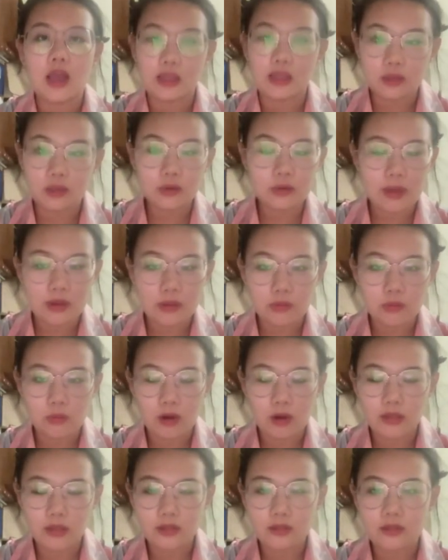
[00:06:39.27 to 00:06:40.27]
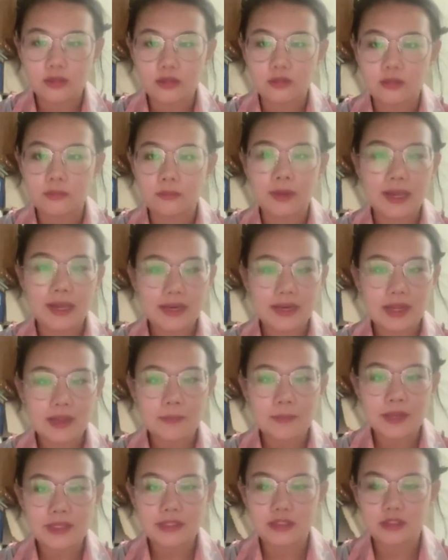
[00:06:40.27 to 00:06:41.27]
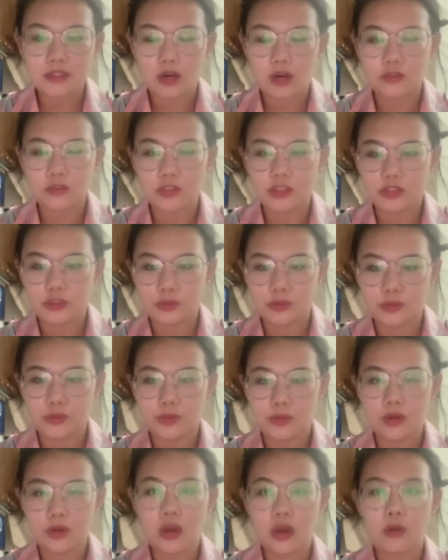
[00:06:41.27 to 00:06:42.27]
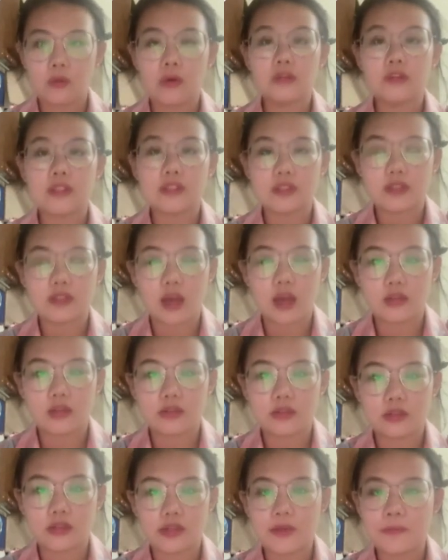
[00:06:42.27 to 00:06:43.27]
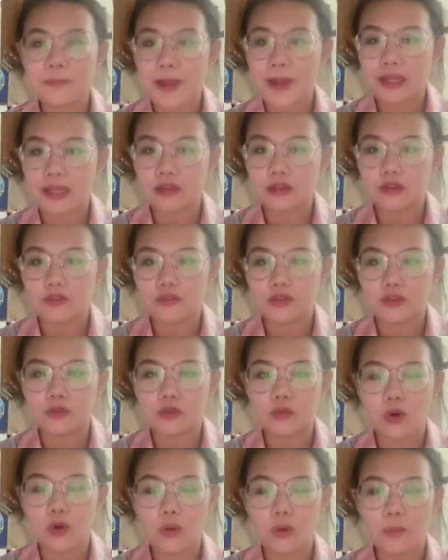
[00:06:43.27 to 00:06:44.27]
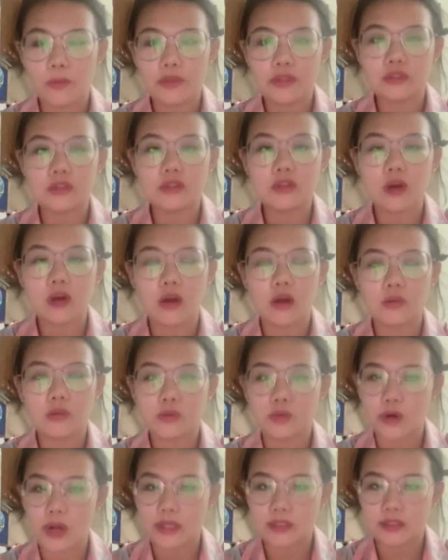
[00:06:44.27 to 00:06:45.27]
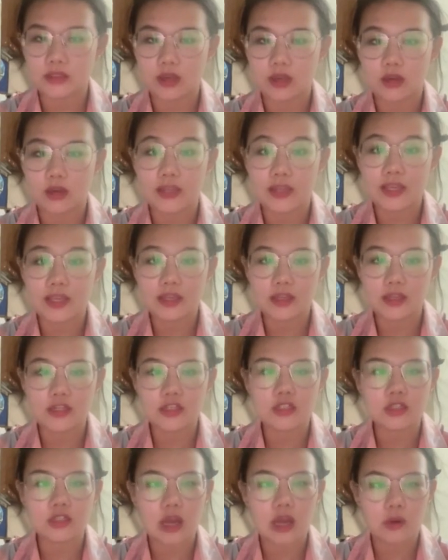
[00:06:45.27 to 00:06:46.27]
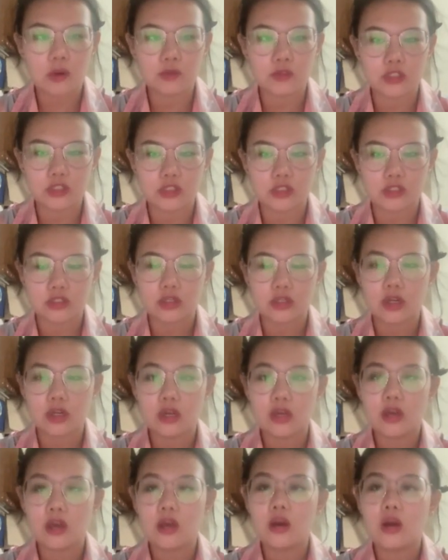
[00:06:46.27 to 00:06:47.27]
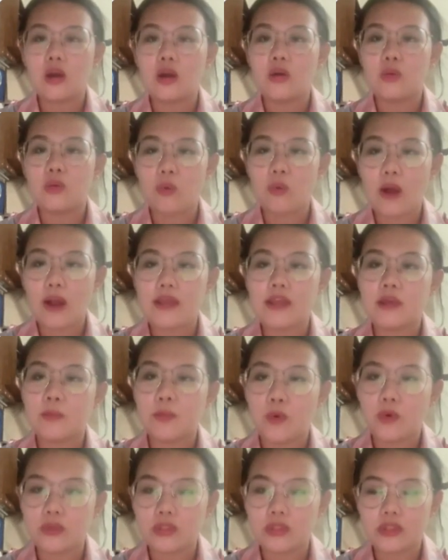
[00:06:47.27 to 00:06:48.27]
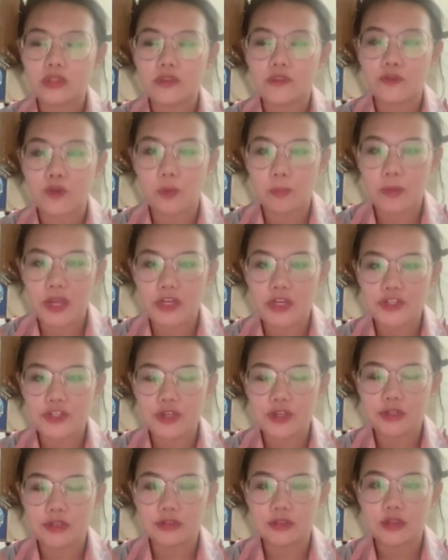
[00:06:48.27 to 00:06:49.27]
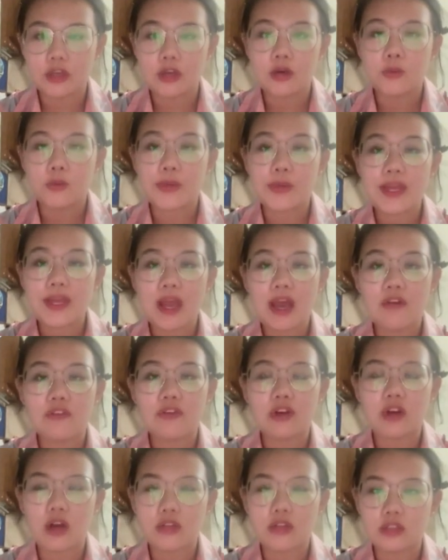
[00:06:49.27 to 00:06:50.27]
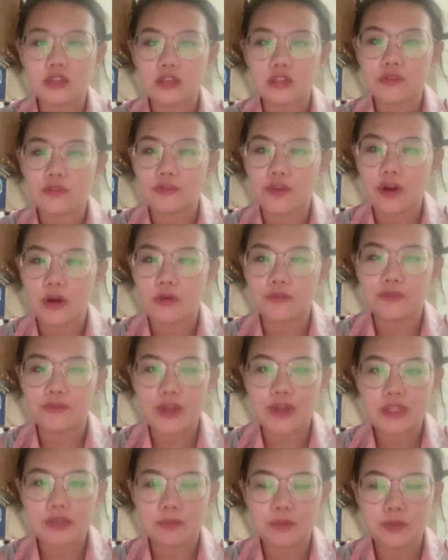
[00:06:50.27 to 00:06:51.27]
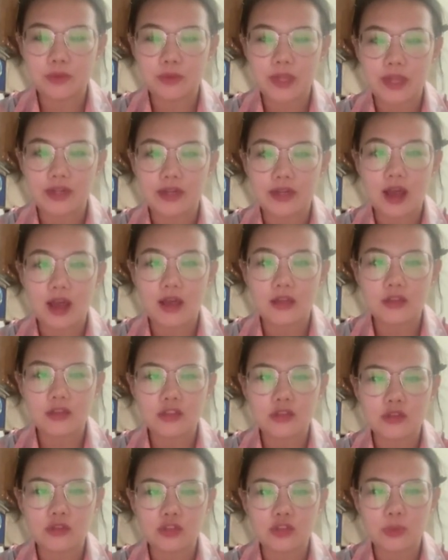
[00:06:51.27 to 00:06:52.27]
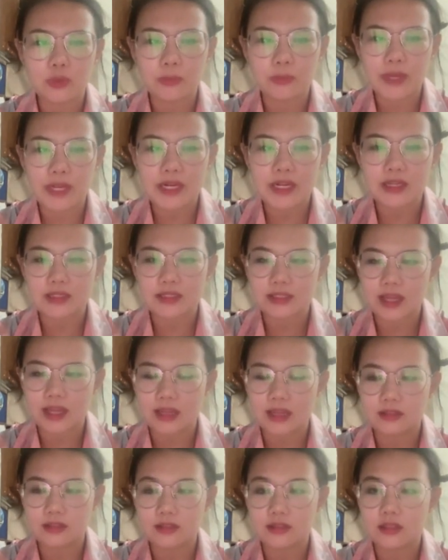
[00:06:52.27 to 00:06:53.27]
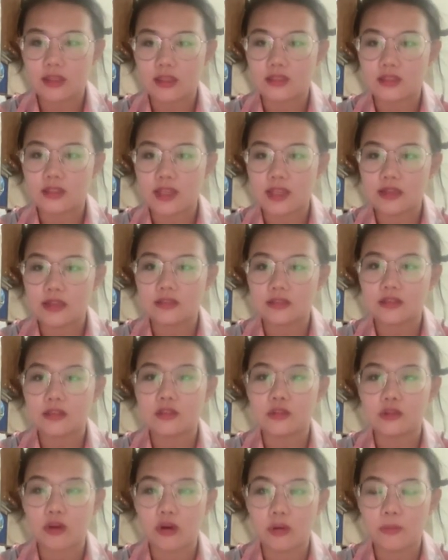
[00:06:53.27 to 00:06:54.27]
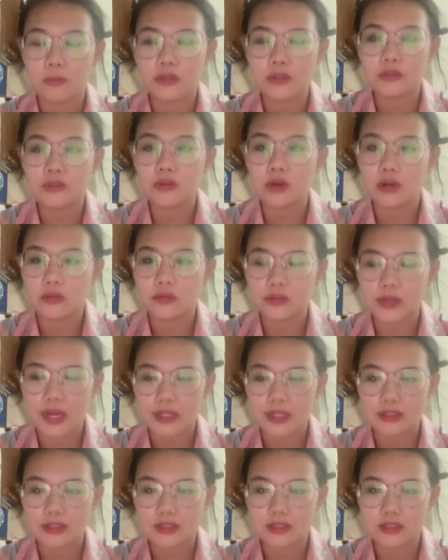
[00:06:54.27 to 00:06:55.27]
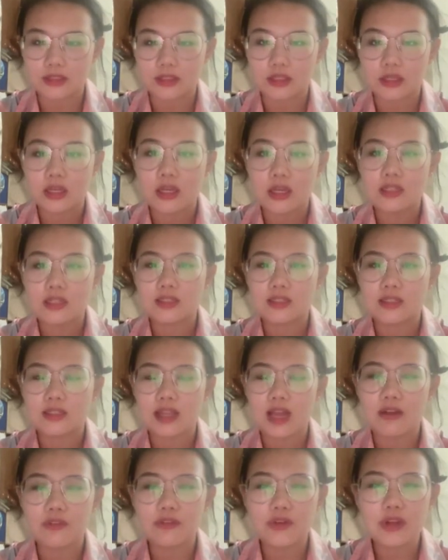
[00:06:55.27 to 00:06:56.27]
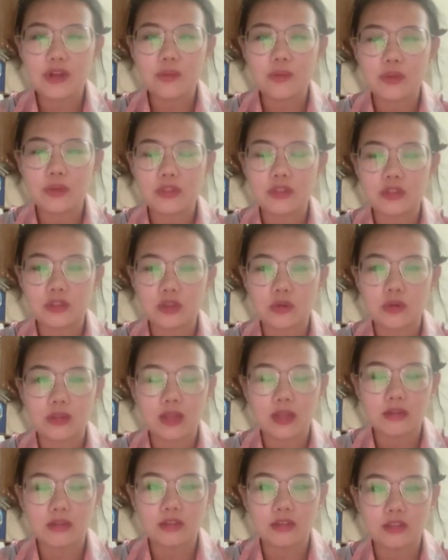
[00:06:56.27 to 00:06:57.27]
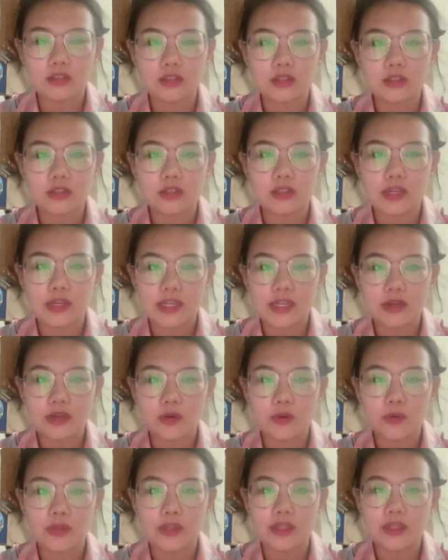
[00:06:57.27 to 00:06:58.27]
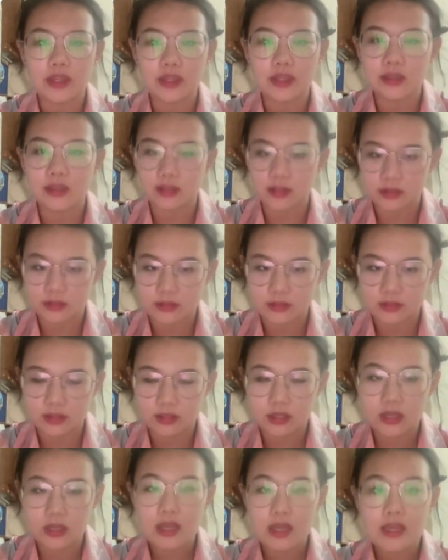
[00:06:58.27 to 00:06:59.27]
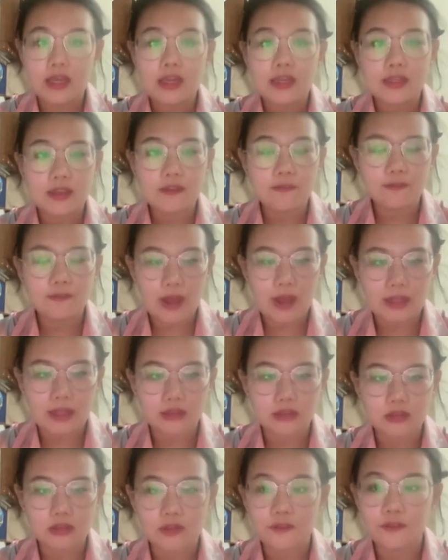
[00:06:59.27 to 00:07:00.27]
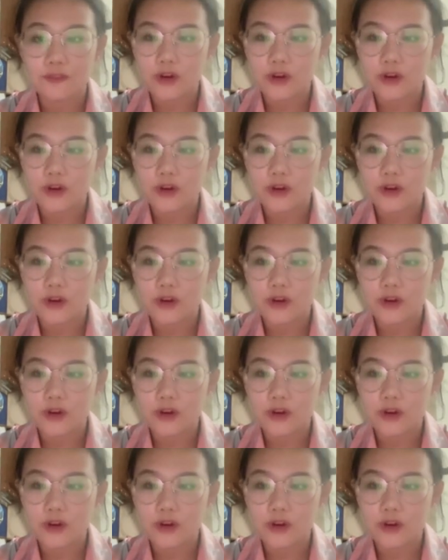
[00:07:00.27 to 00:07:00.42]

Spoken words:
Hello everyone, my name is Rao Qiyu. I will discuss the impact of the Norman conquest on English culture. One important information we have gathered from Facebook and other social media said that since the Norman conquest, slavery was no longer legal in England. In fact, the